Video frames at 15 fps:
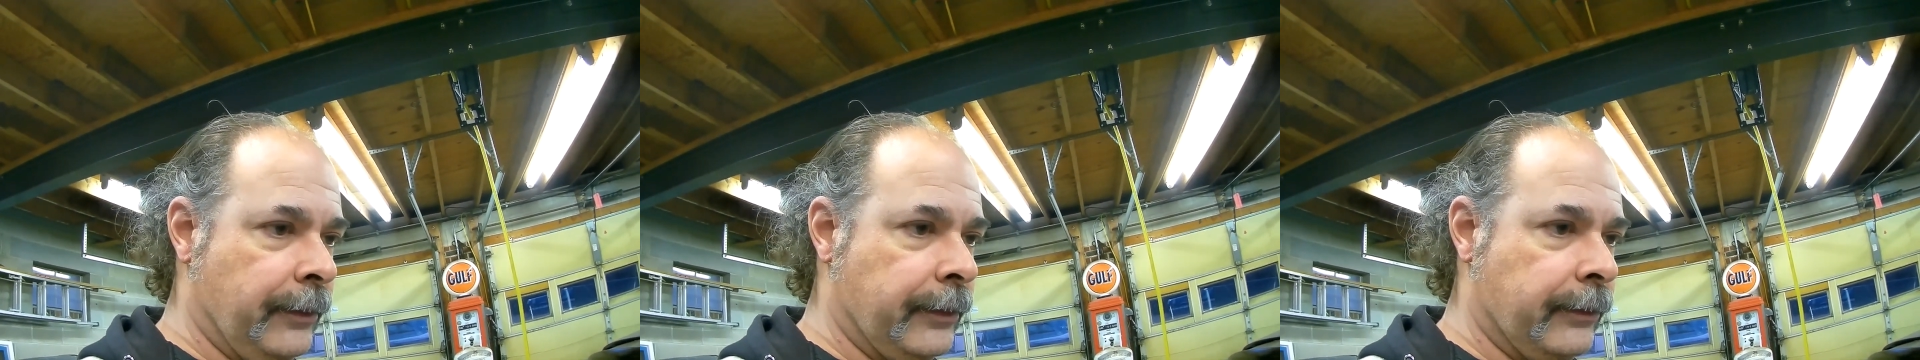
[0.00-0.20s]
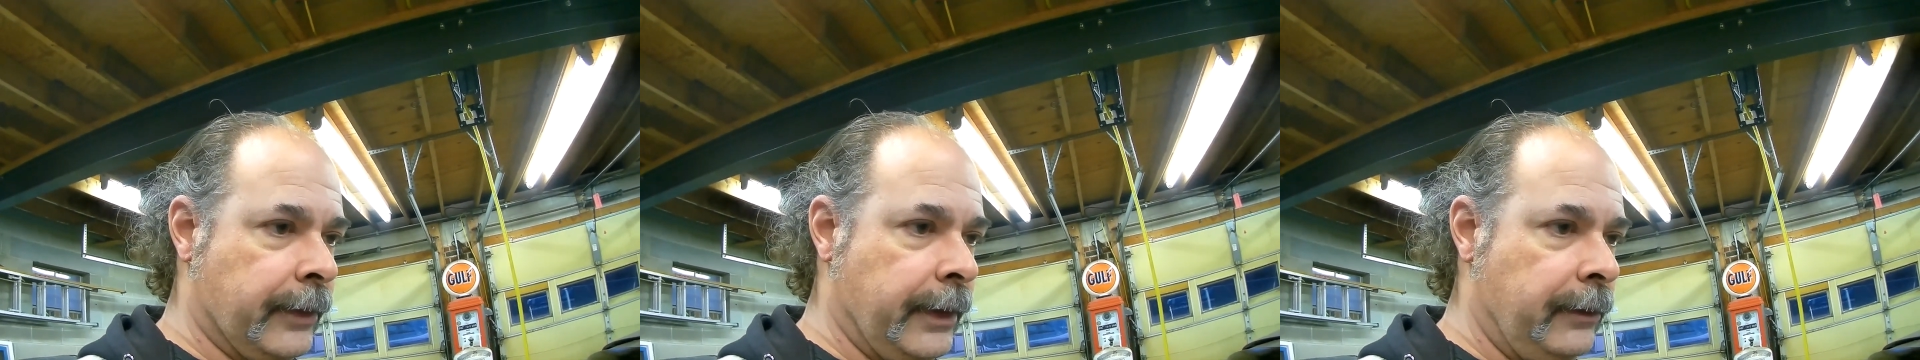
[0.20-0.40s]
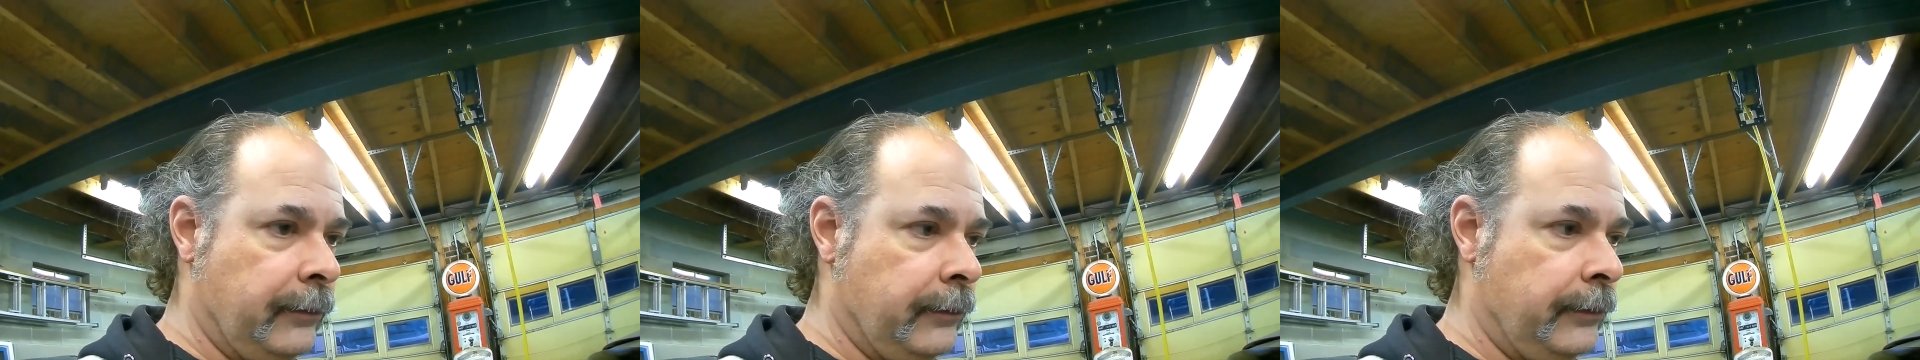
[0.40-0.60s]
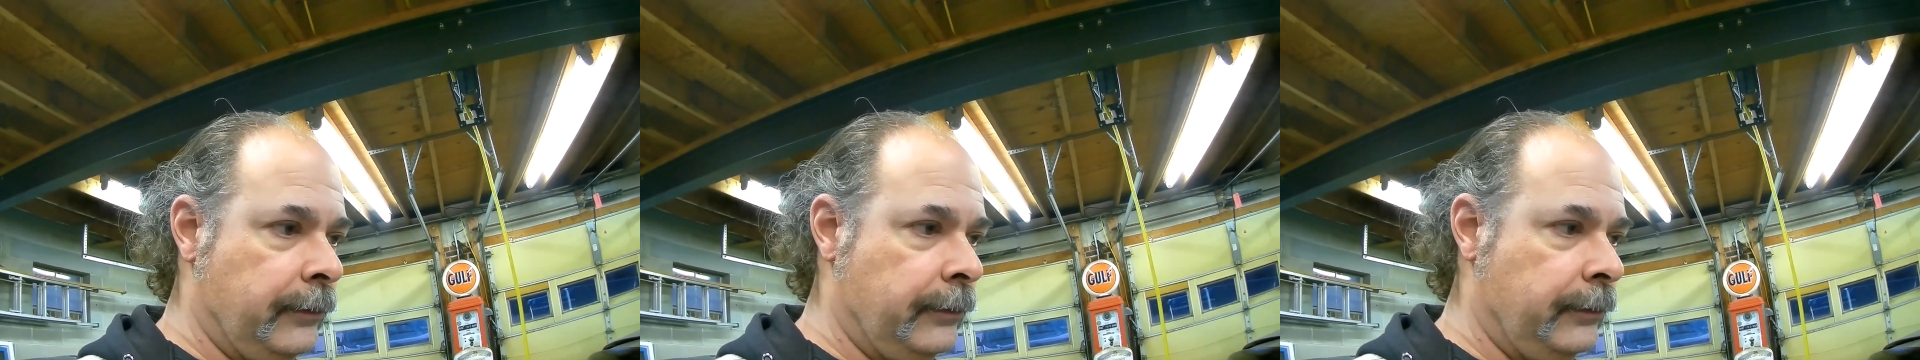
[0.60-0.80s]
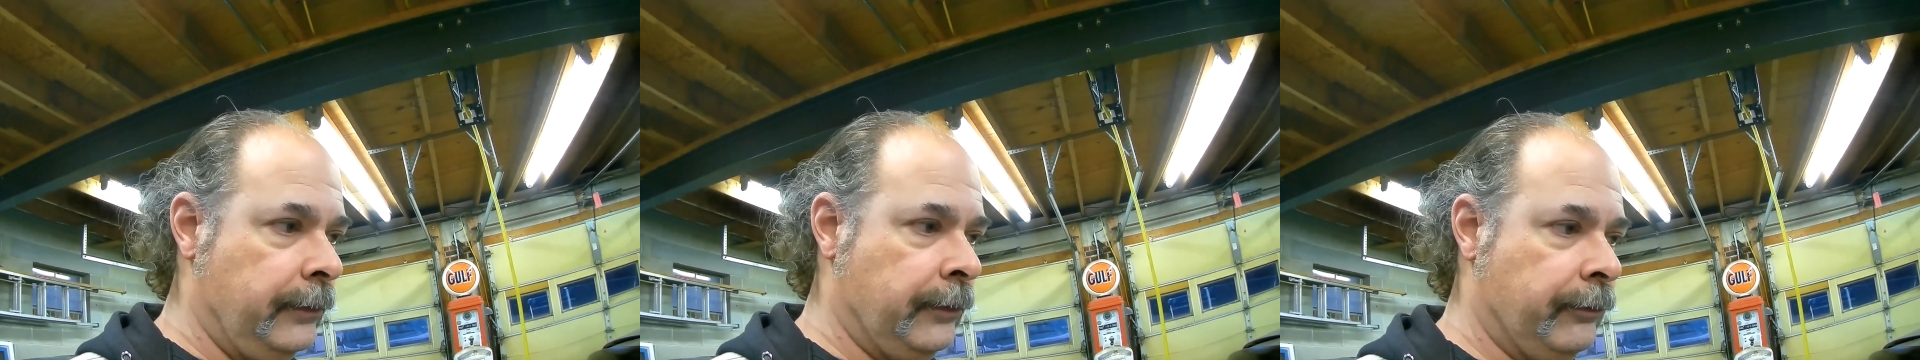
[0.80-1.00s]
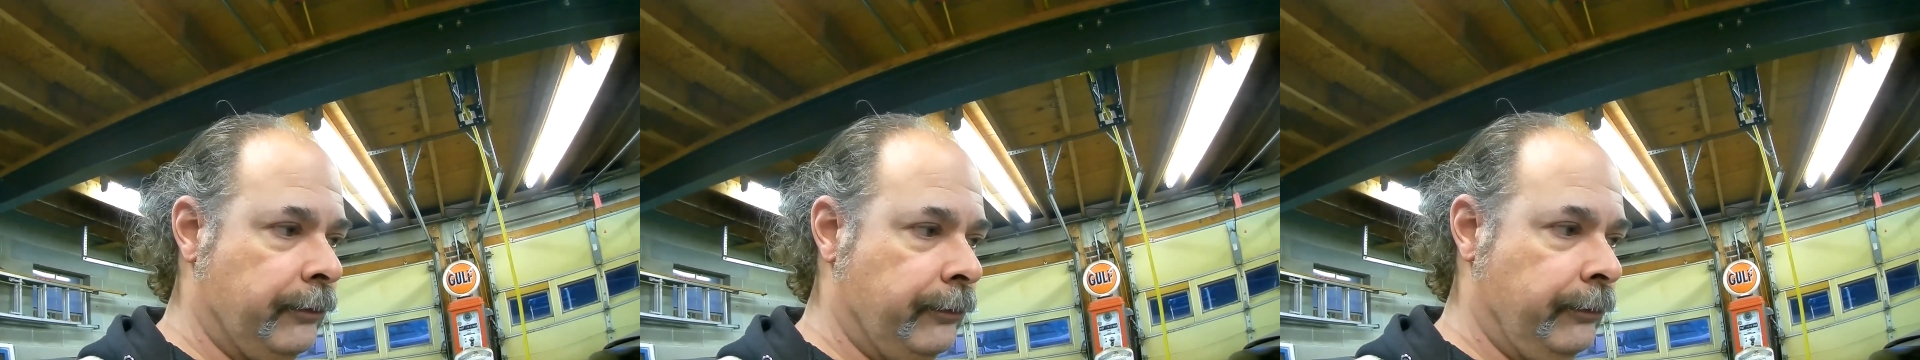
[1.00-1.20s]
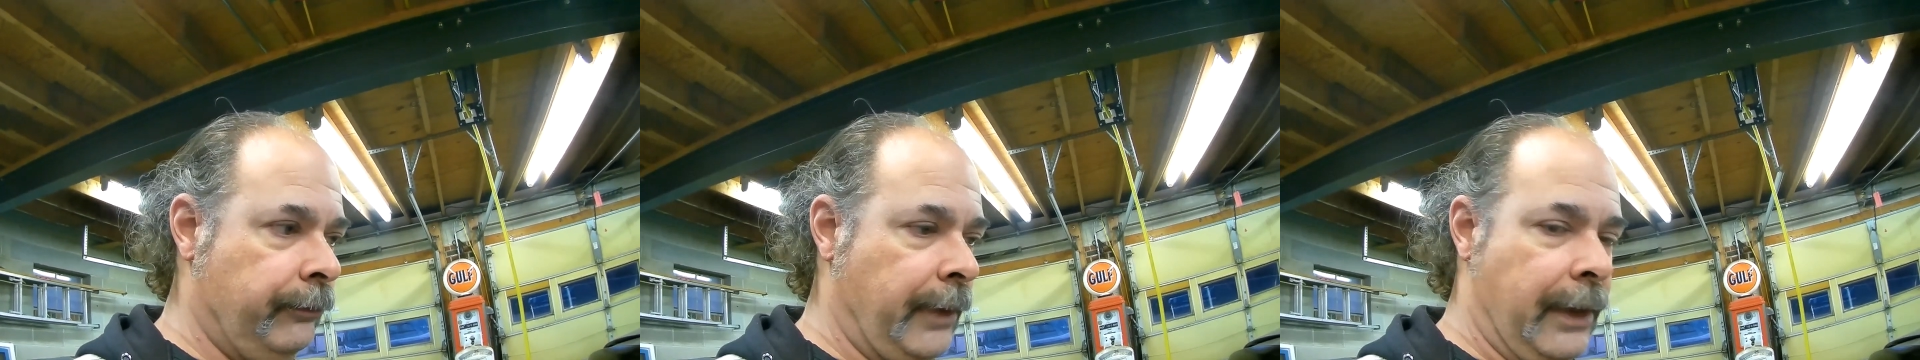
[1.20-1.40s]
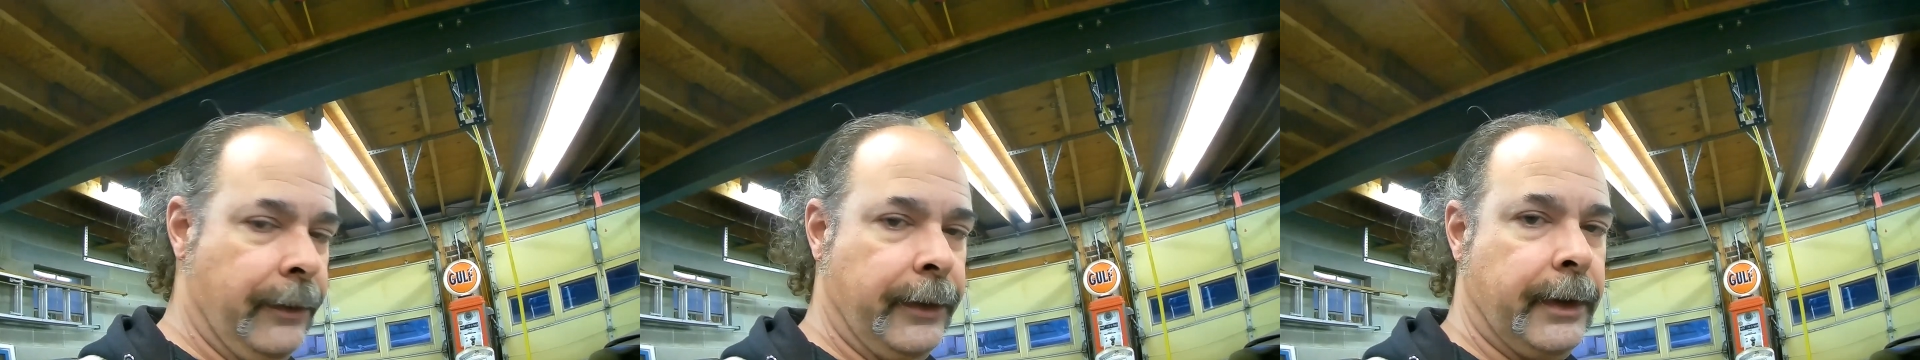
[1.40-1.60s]
right, and
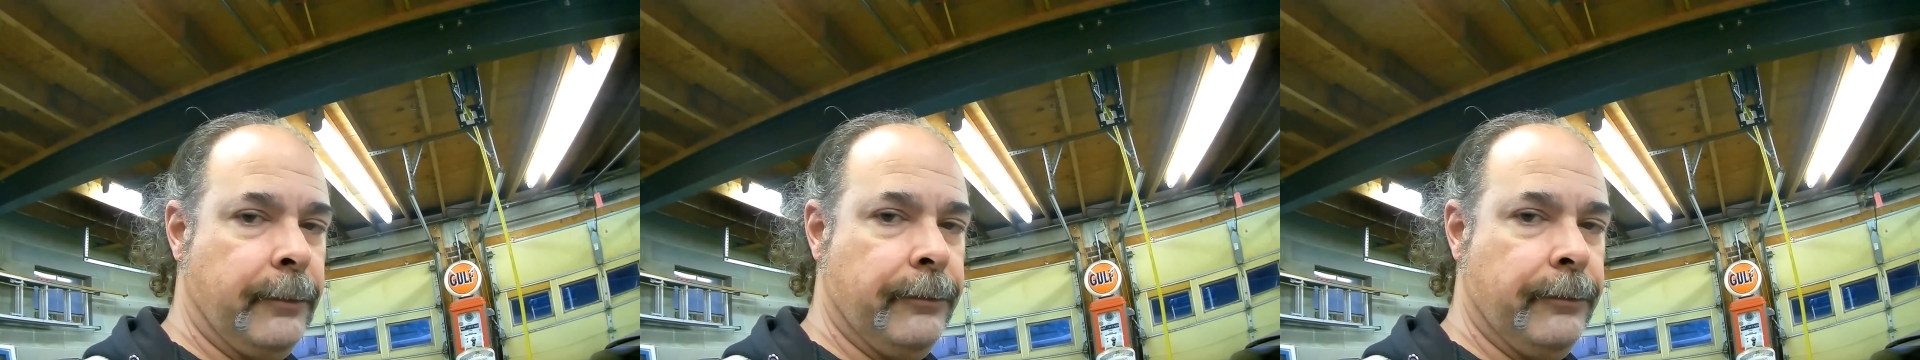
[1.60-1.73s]
how it come